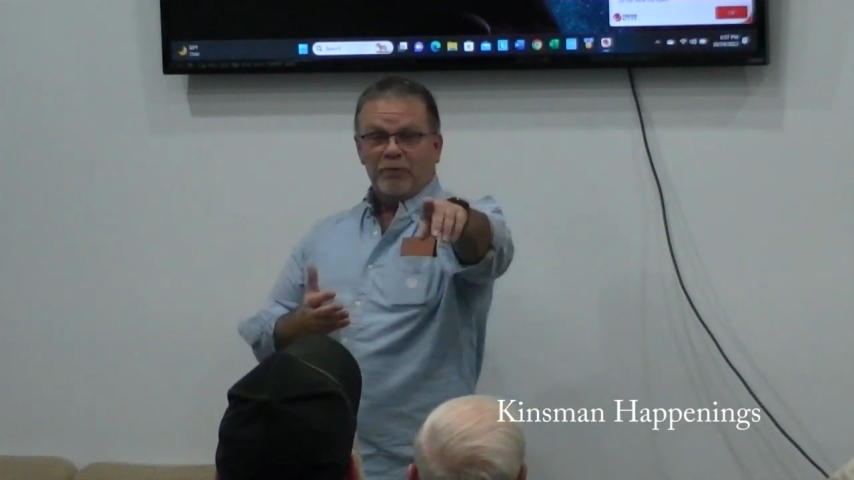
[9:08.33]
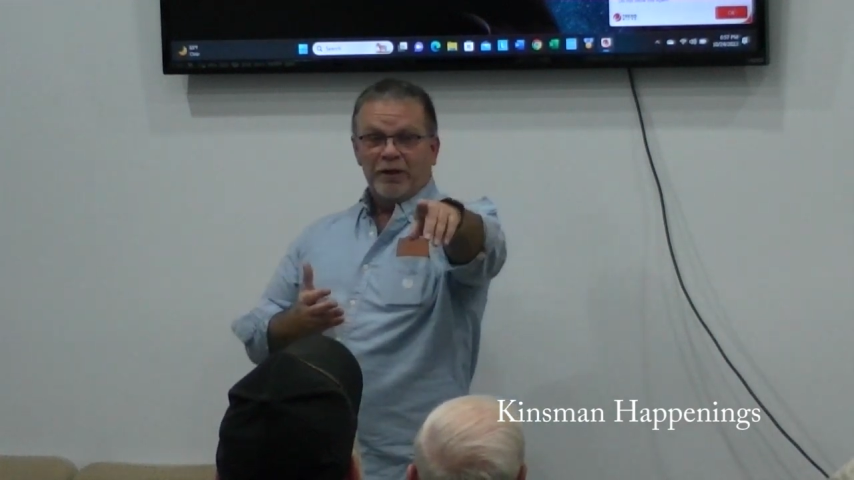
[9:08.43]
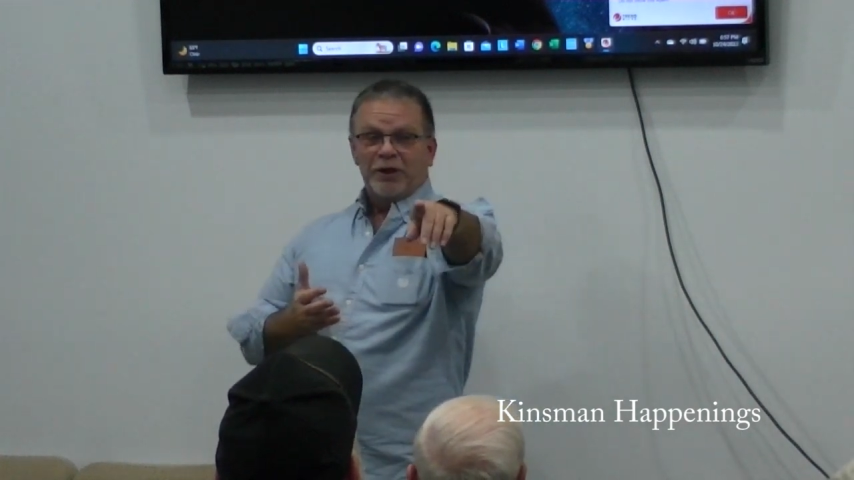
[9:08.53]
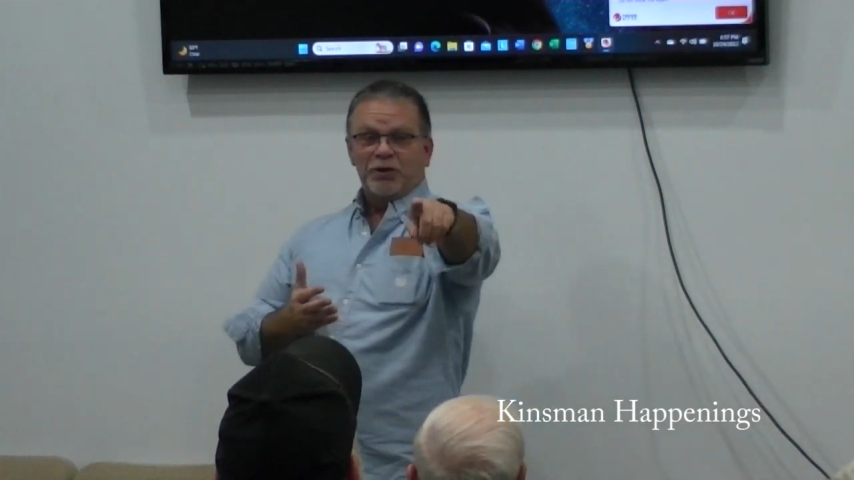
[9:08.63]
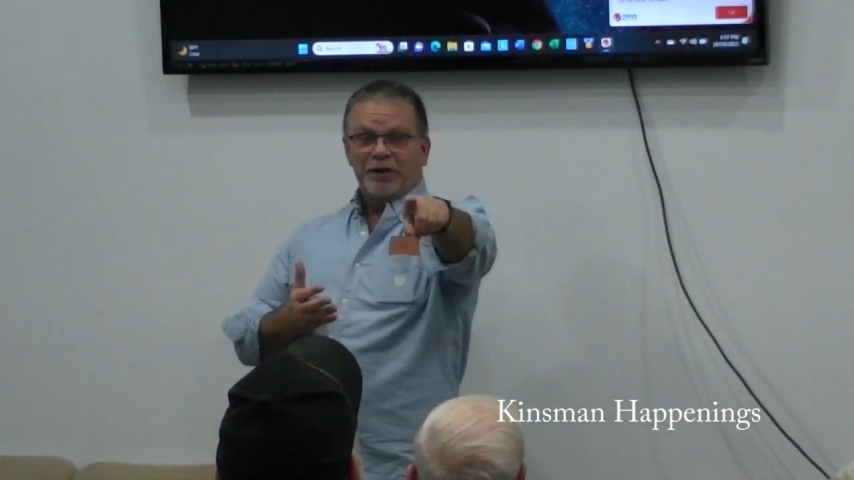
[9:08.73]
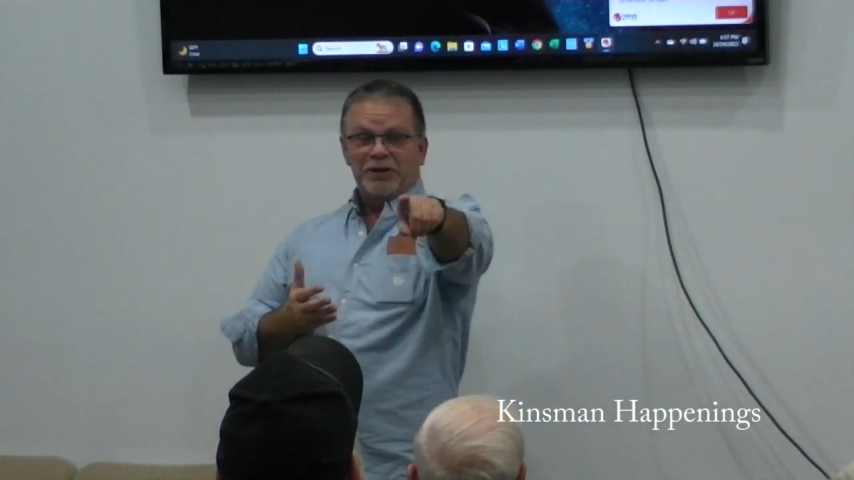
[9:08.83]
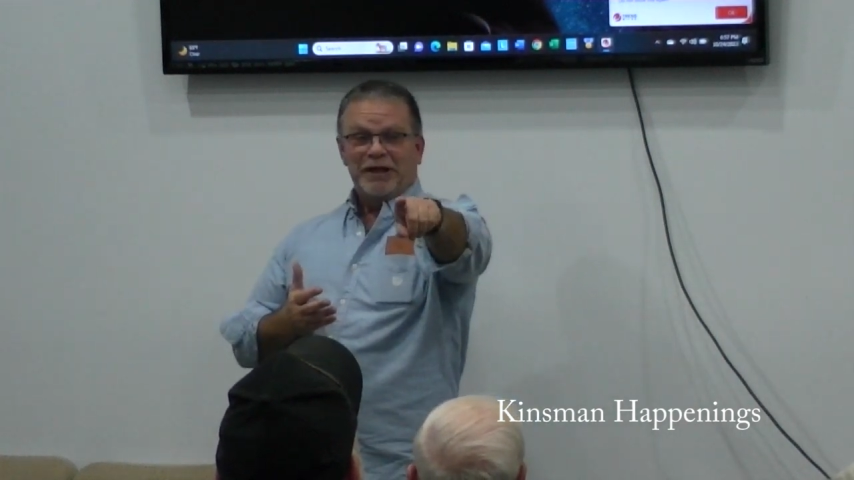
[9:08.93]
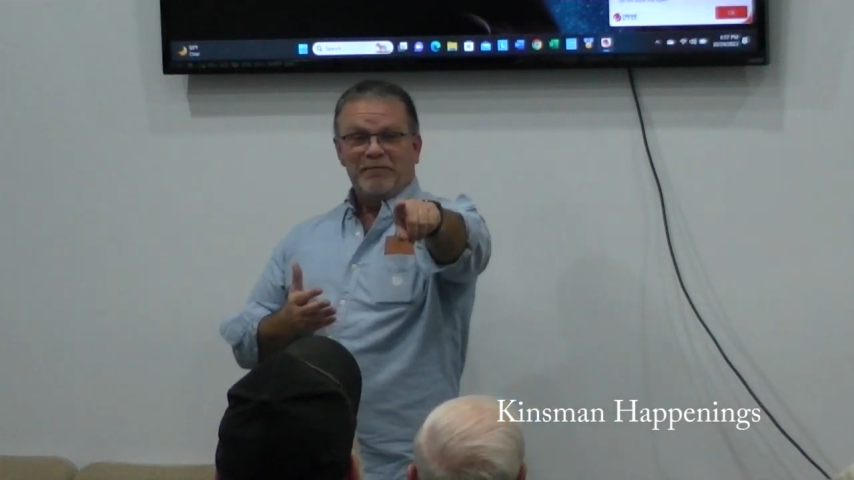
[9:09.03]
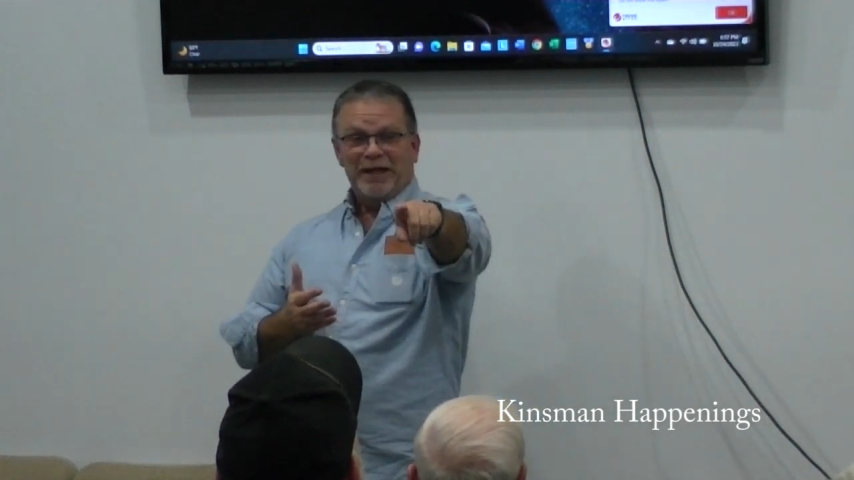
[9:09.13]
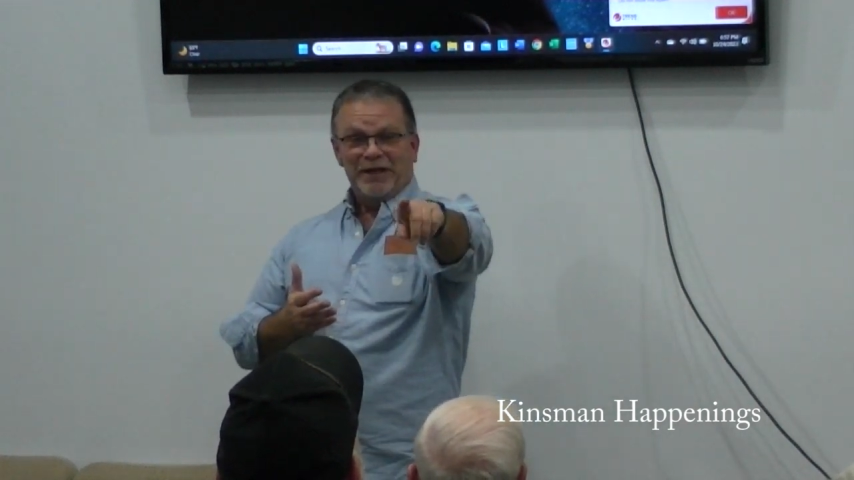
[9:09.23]
at one of the
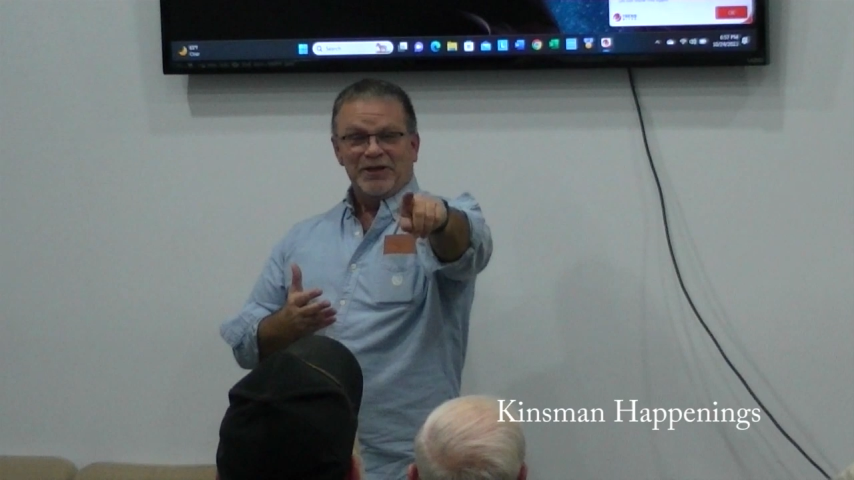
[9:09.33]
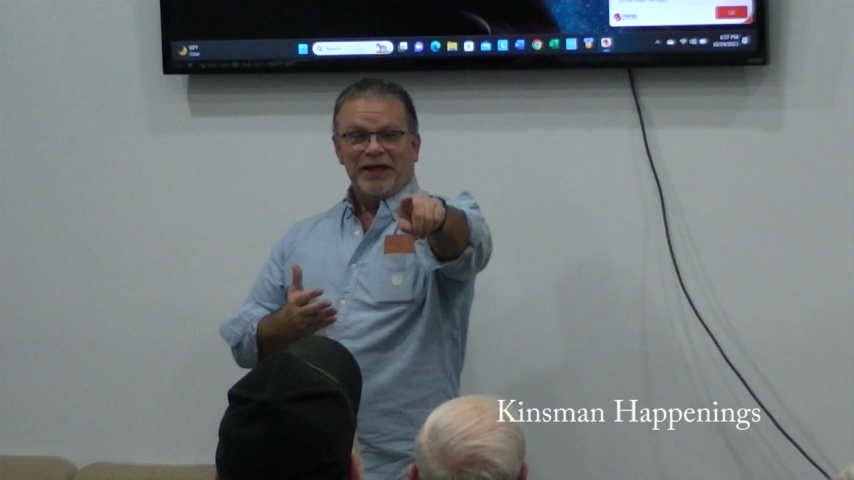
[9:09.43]
trustee meetings,